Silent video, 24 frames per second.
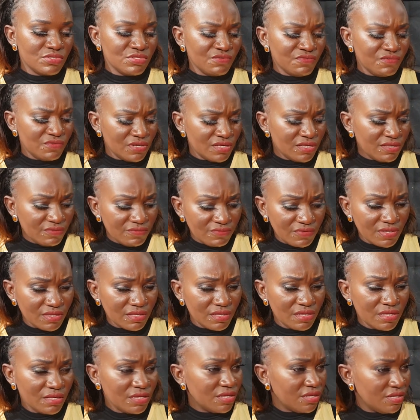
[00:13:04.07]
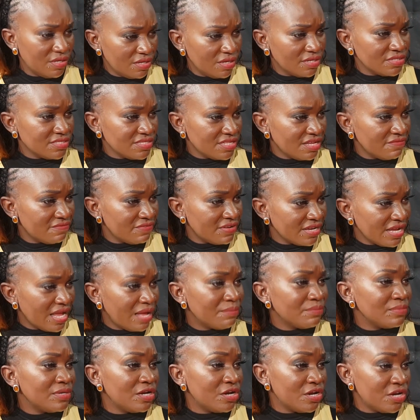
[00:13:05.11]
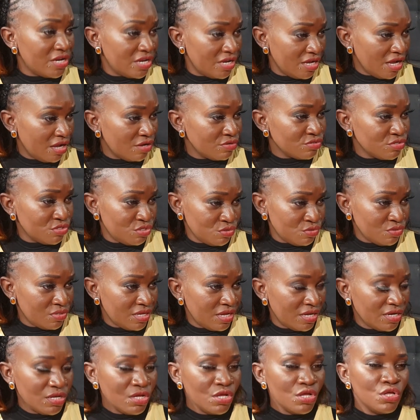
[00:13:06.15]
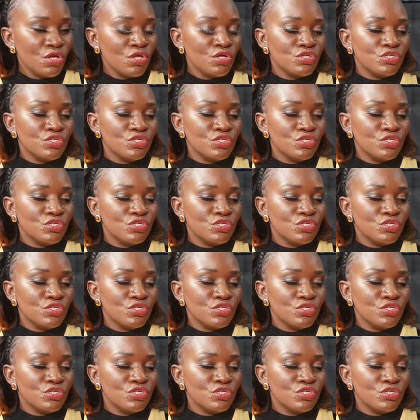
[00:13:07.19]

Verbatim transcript: to forgiving hmm. and stuff like I'm learning how to do that. -hmm.